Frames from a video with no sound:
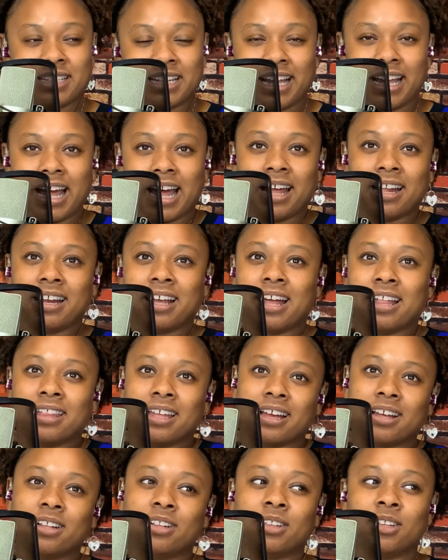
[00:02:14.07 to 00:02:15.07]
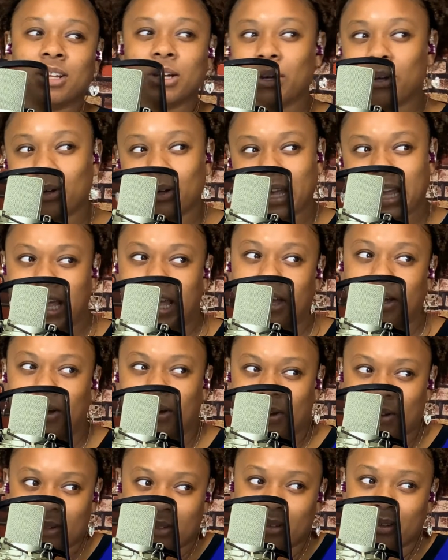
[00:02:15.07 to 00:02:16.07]
And they kind of got like a little
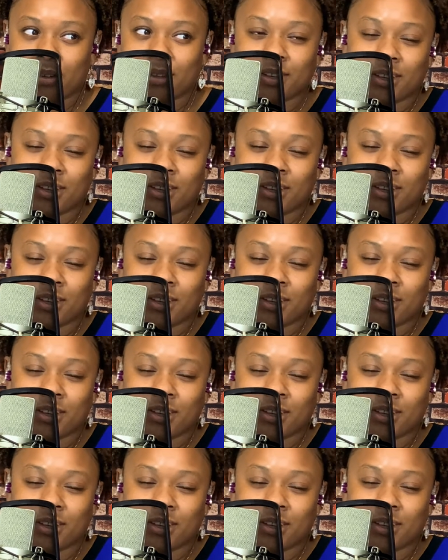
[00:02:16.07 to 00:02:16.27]
heel,